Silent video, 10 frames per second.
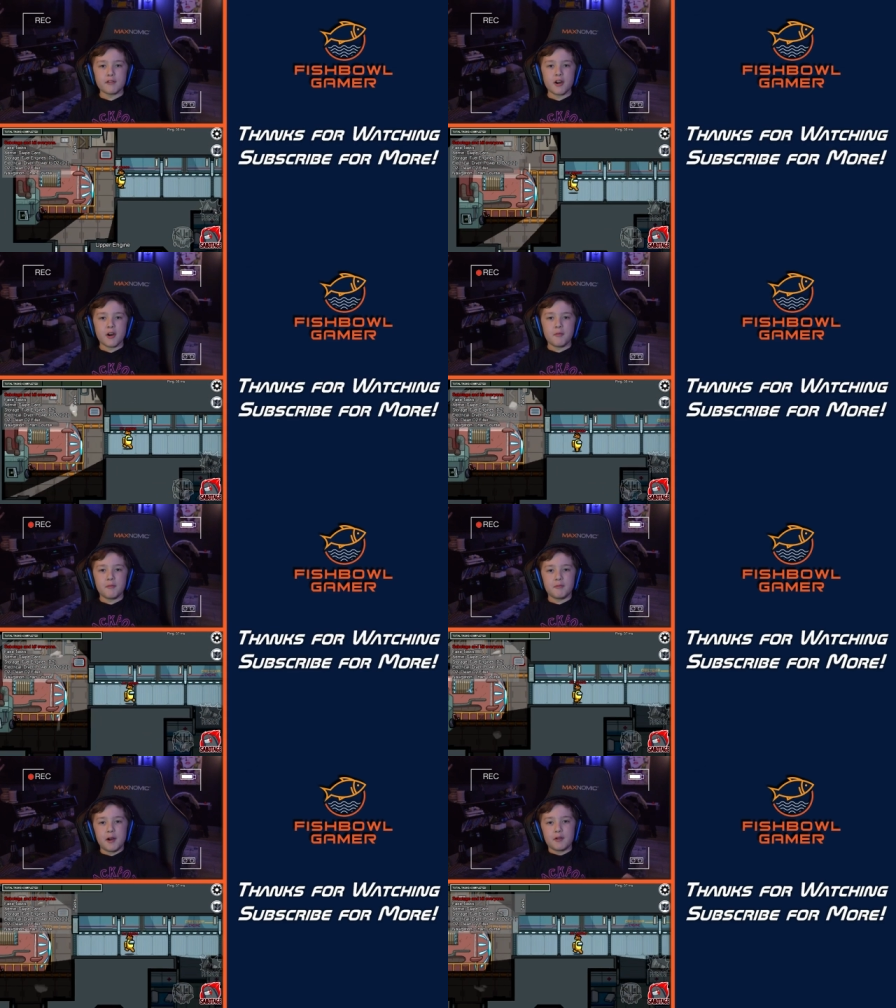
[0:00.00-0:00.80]

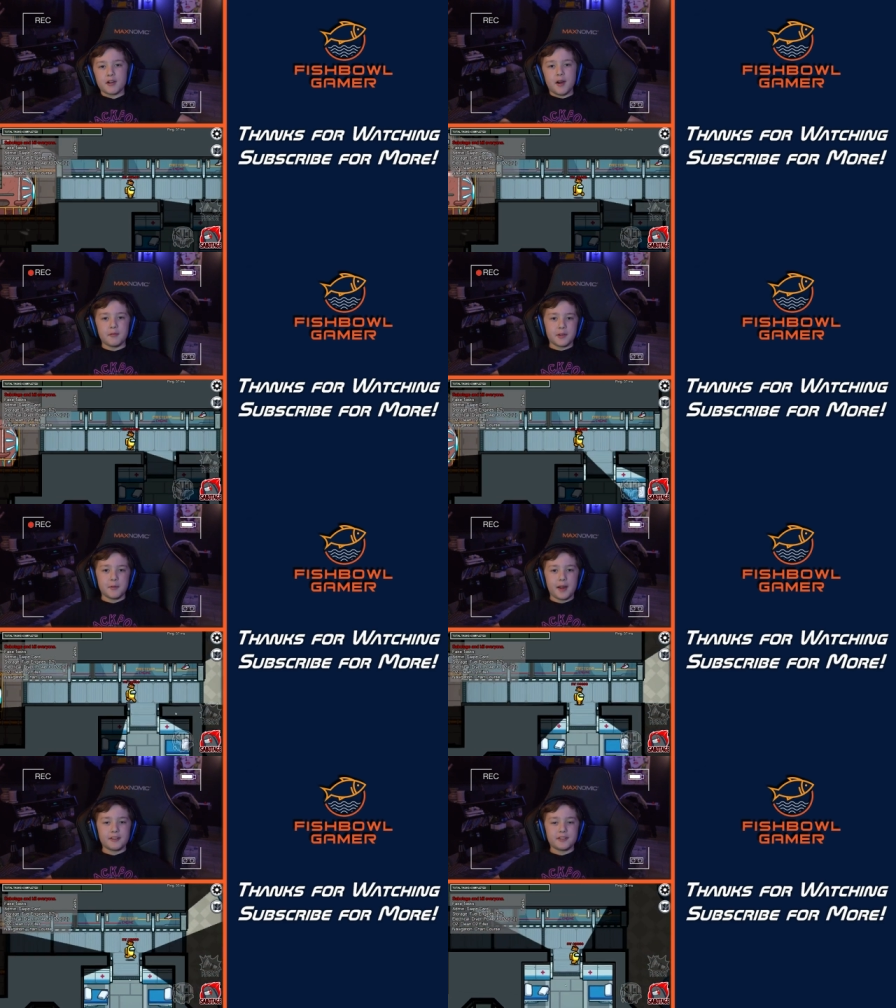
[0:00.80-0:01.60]
welcome, welcome to
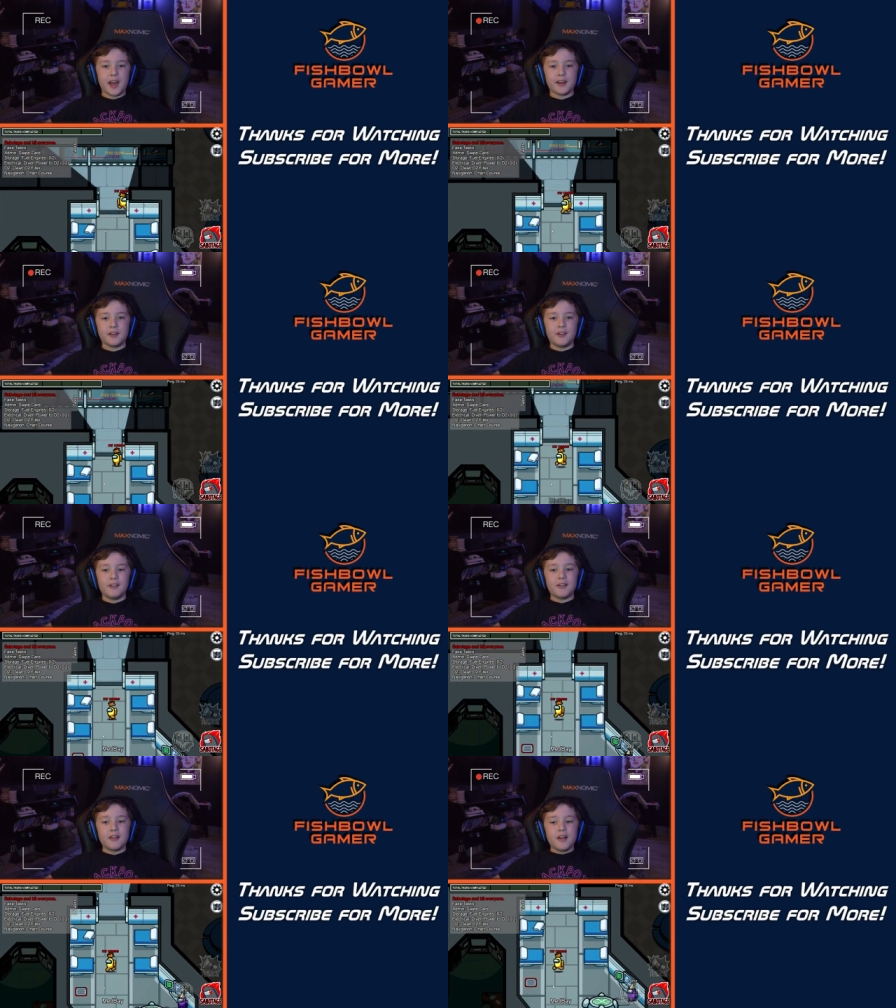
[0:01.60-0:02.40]
my
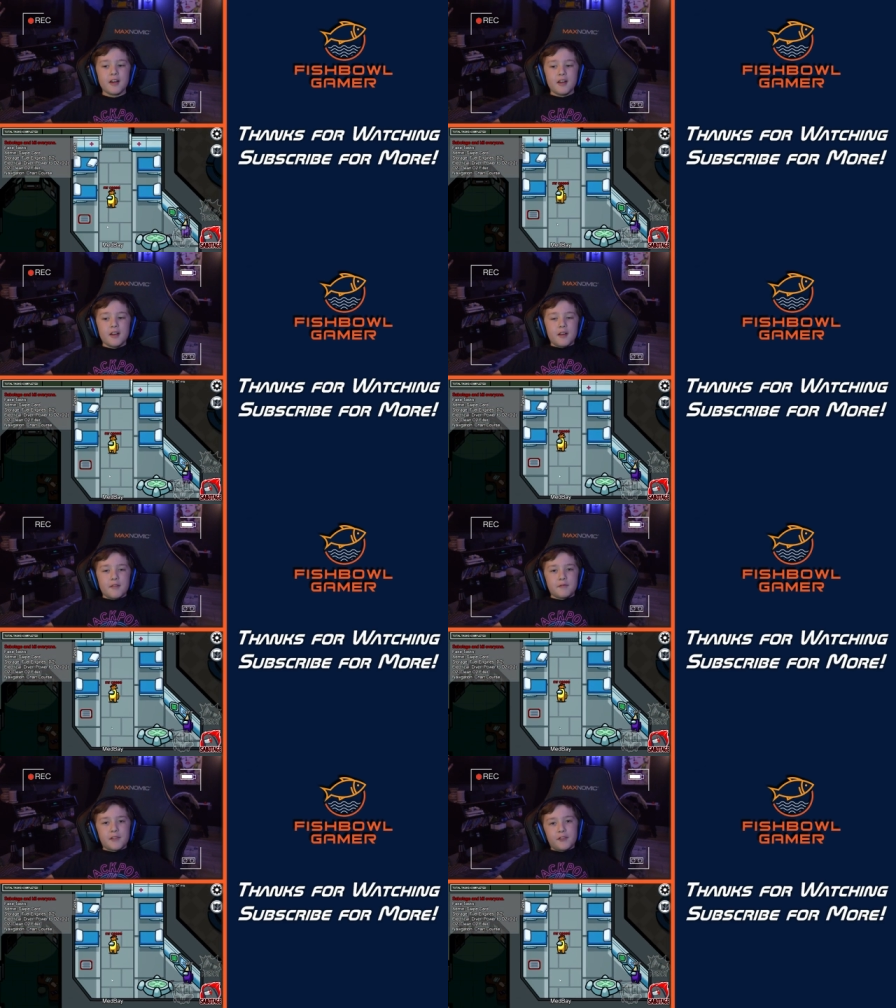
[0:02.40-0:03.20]
channel.
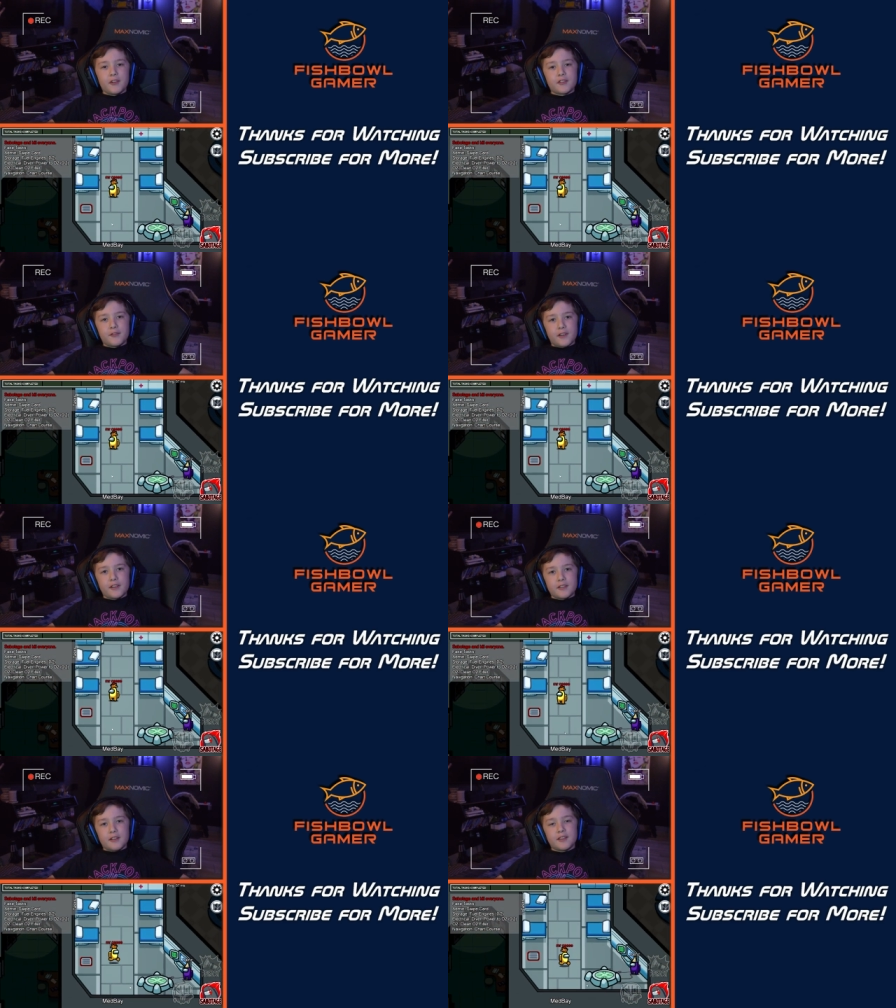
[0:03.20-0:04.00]
My first
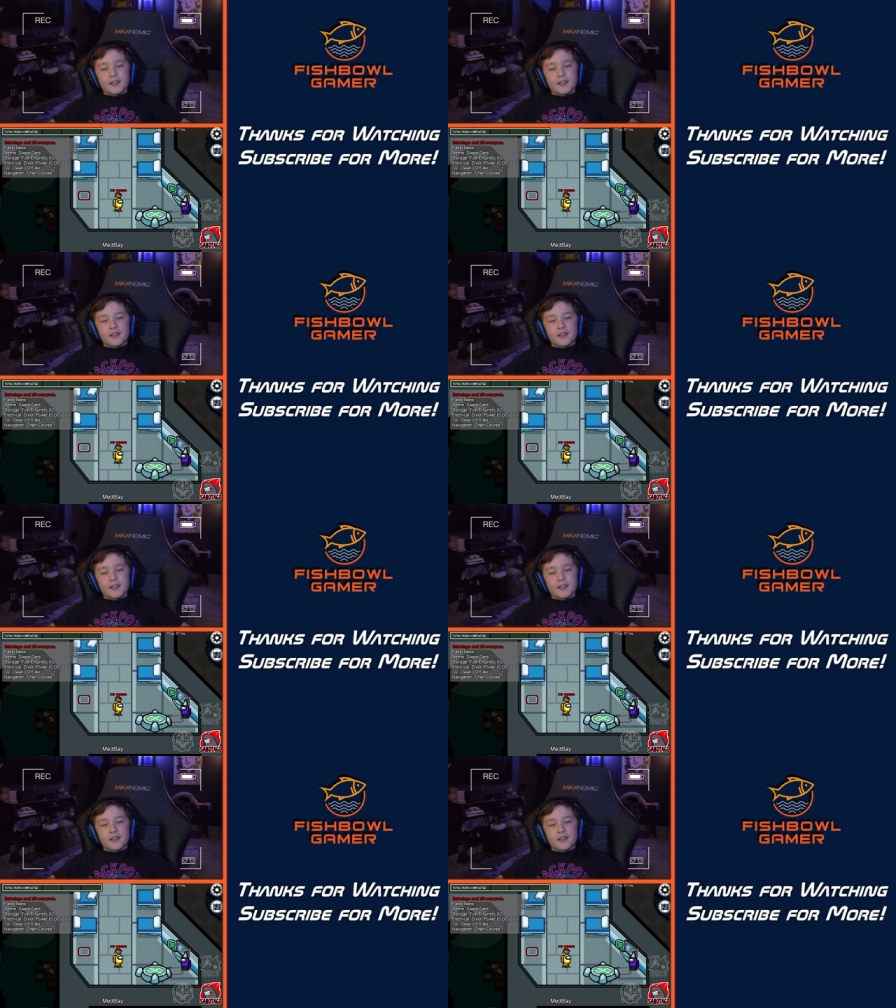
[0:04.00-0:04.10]
bit does it.